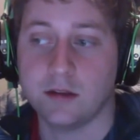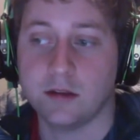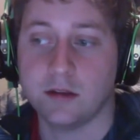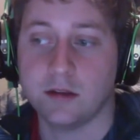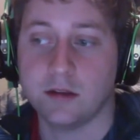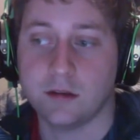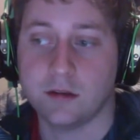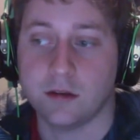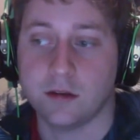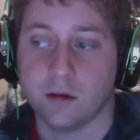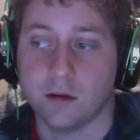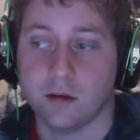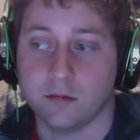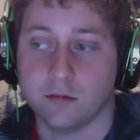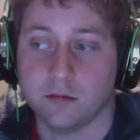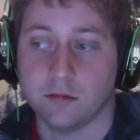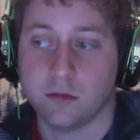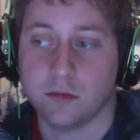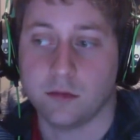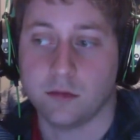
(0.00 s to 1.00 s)
you know,
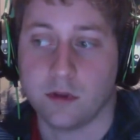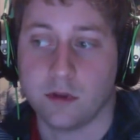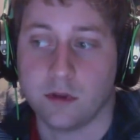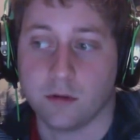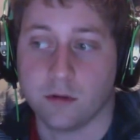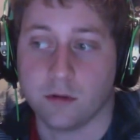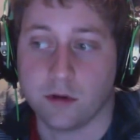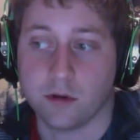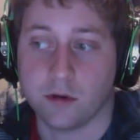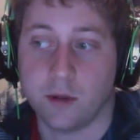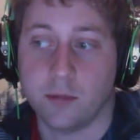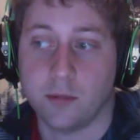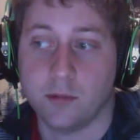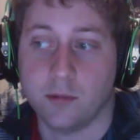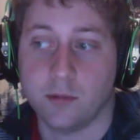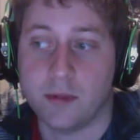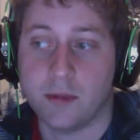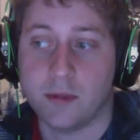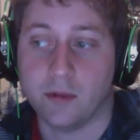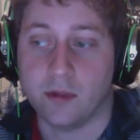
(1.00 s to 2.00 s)
there are a couple
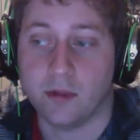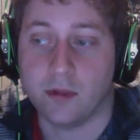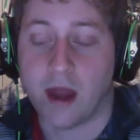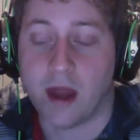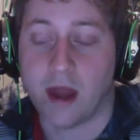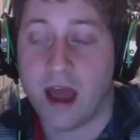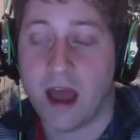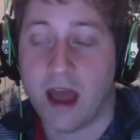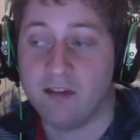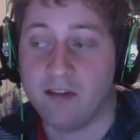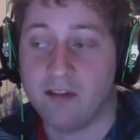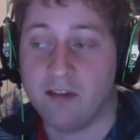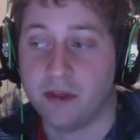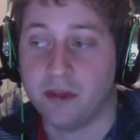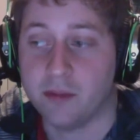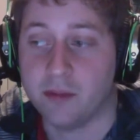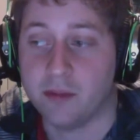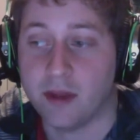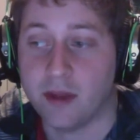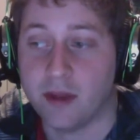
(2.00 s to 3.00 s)
people that I've played
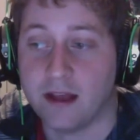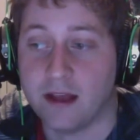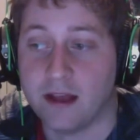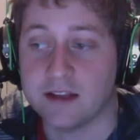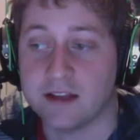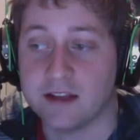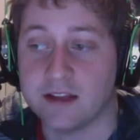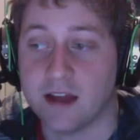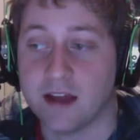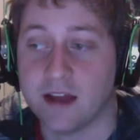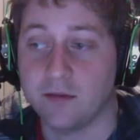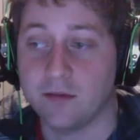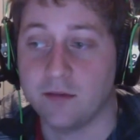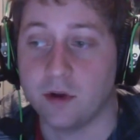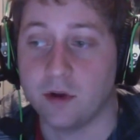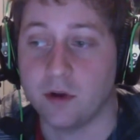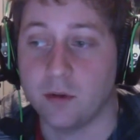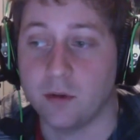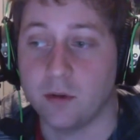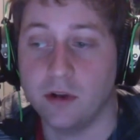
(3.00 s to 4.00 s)
in the past that,
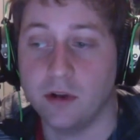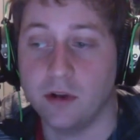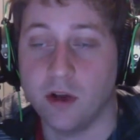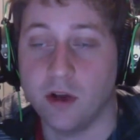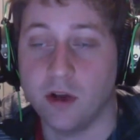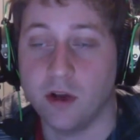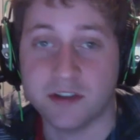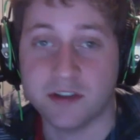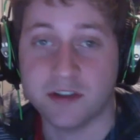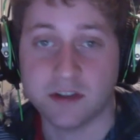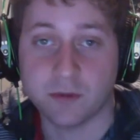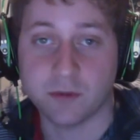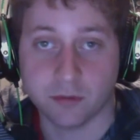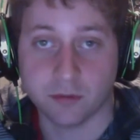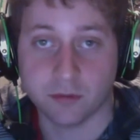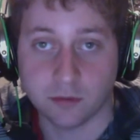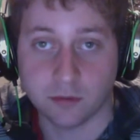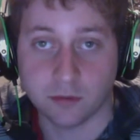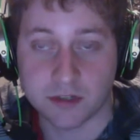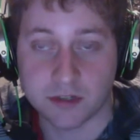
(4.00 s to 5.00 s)
well, no, this is what the
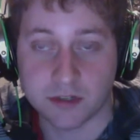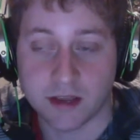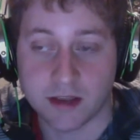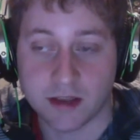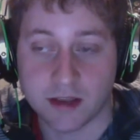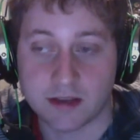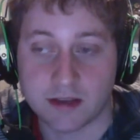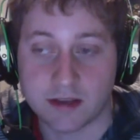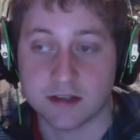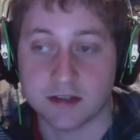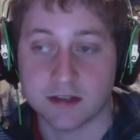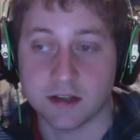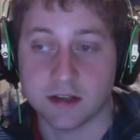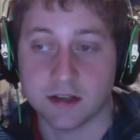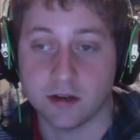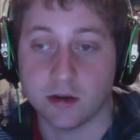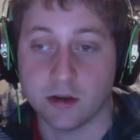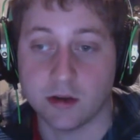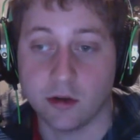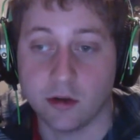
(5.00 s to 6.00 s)
rule says, and
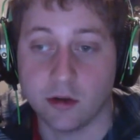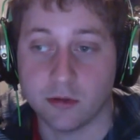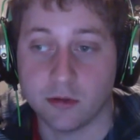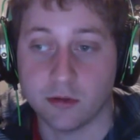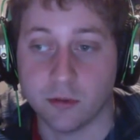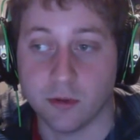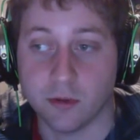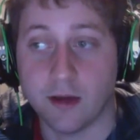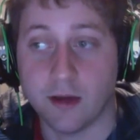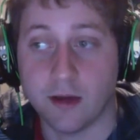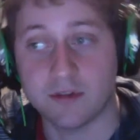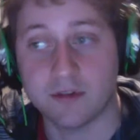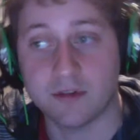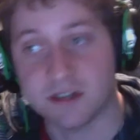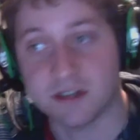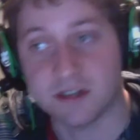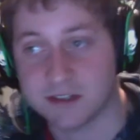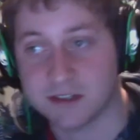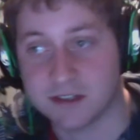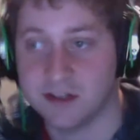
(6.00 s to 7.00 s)
then you go through well, that was
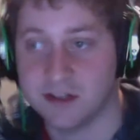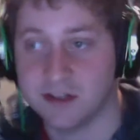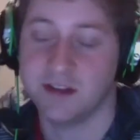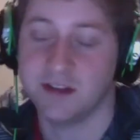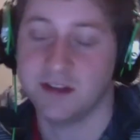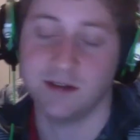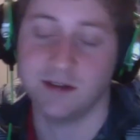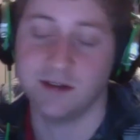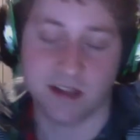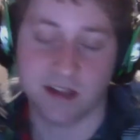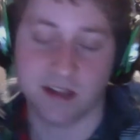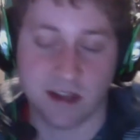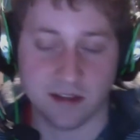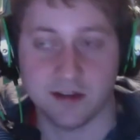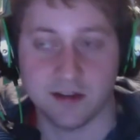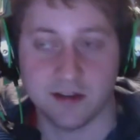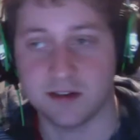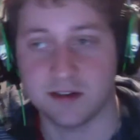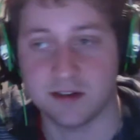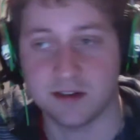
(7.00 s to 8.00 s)
6th edition, that was 8th
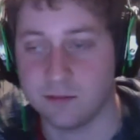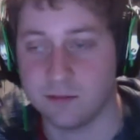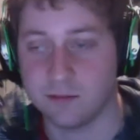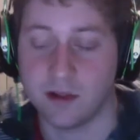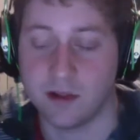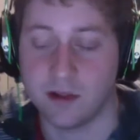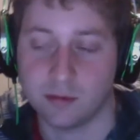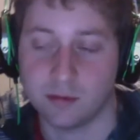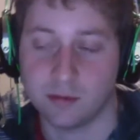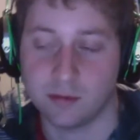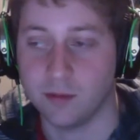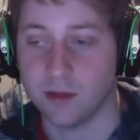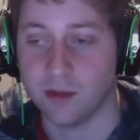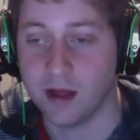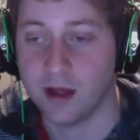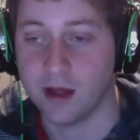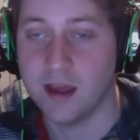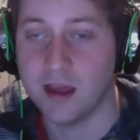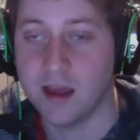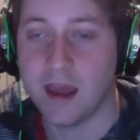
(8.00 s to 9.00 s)
edition, blah blah blah
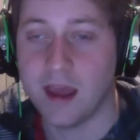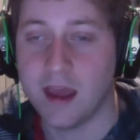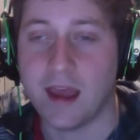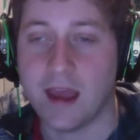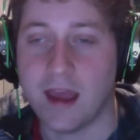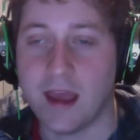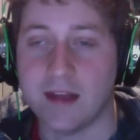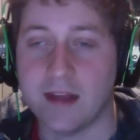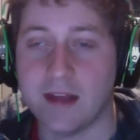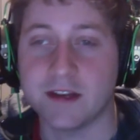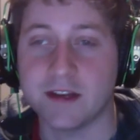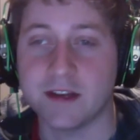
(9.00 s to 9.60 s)
blah. And